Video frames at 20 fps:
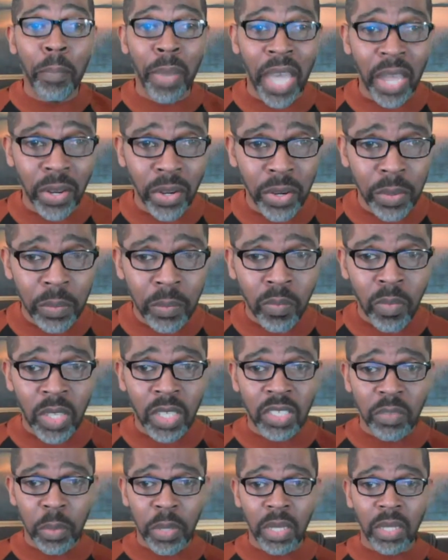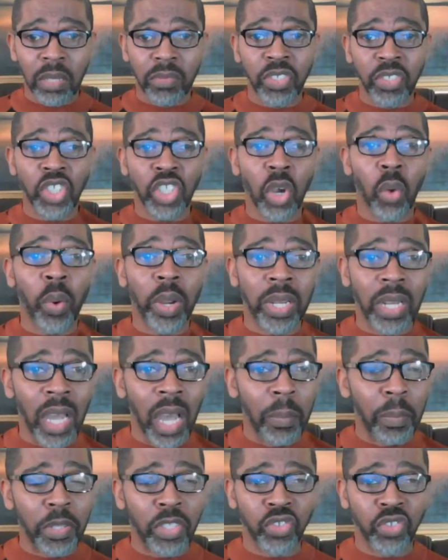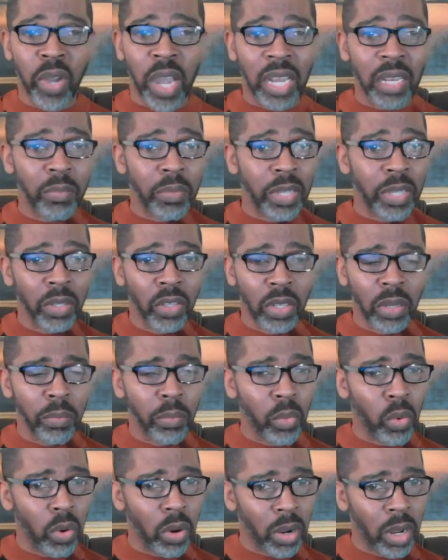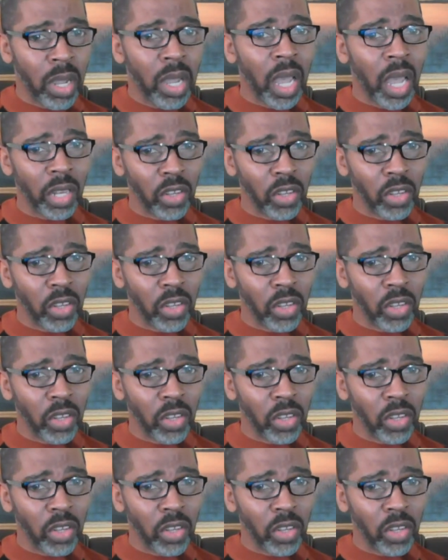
better, Speaking of showing up and trying to be a little more,